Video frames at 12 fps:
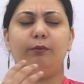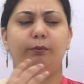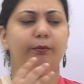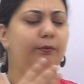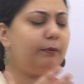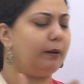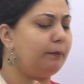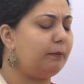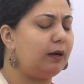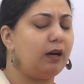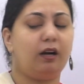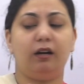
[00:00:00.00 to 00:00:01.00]

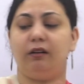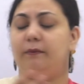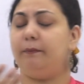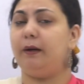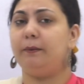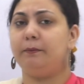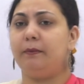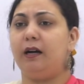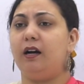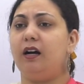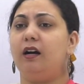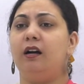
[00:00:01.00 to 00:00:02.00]
mama,
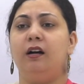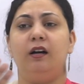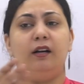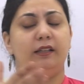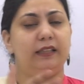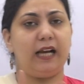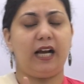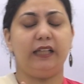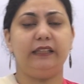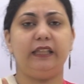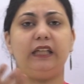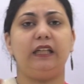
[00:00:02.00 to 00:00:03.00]
mama,
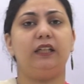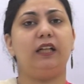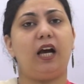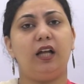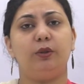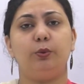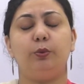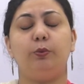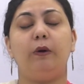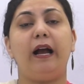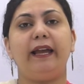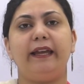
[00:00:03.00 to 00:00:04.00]
dadi, dadu.
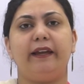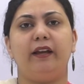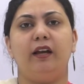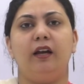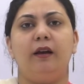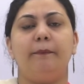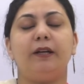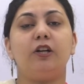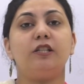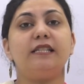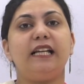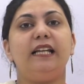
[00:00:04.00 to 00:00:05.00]
Why?
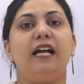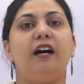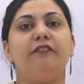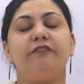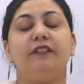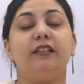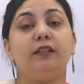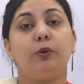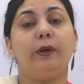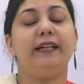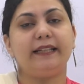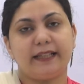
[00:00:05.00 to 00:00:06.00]
Because they love
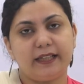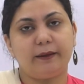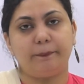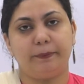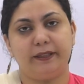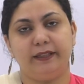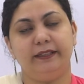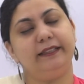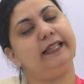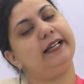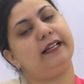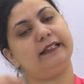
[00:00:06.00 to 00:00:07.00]
to interrupt.
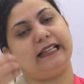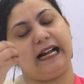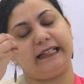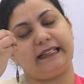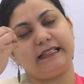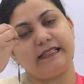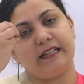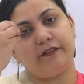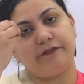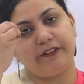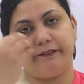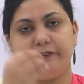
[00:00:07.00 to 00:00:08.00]
That is their
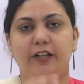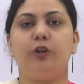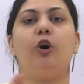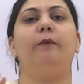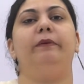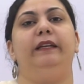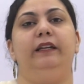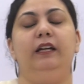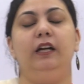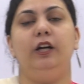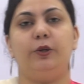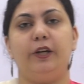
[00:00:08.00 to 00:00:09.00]
favorite hobby,
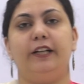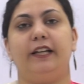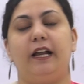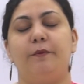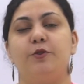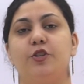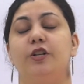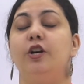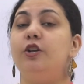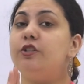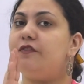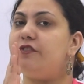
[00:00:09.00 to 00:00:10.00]
to interruption.
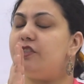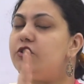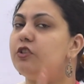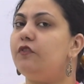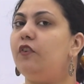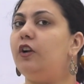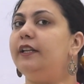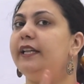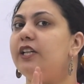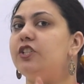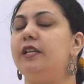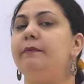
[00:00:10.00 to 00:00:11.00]
So first of all,
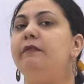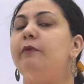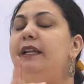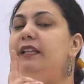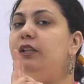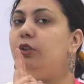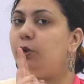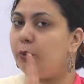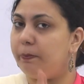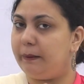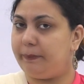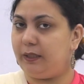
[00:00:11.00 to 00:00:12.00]
teach them when two
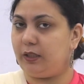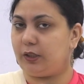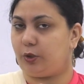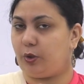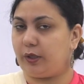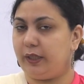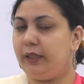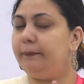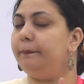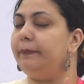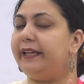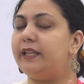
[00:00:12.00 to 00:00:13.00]
people are talking,
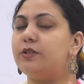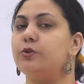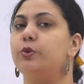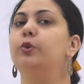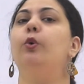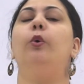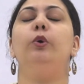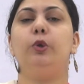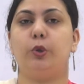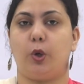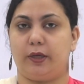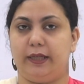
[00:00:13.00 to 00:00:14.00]
please don't
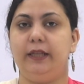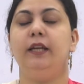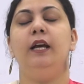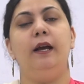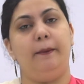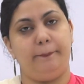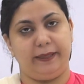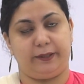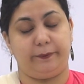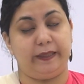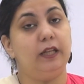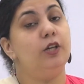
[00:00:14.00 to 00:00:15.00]
talk in
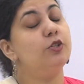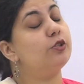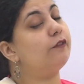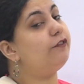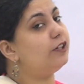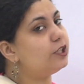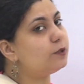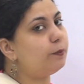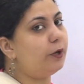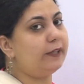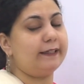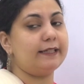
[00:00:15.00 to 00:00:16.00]
between. So first
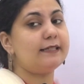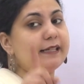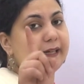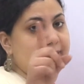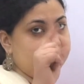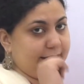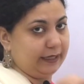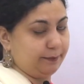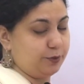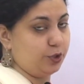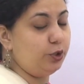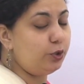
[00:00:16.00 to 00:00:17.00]
point is
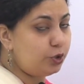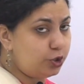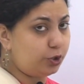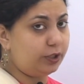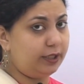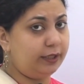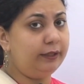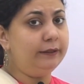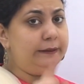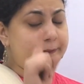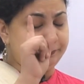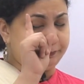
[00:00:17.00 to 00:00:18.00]
interruption. You should
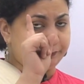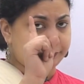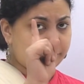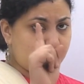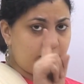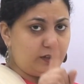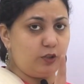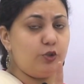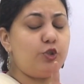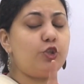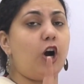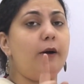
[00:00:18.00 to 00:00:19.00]

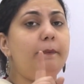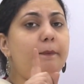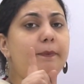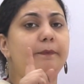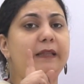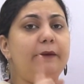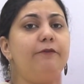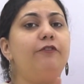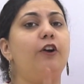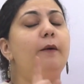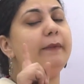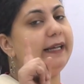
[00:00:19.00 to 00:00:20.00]
stop them
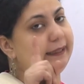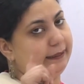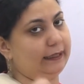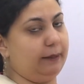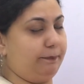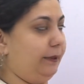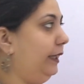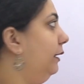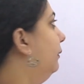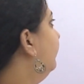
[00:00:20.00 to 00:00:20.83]
from interrupting.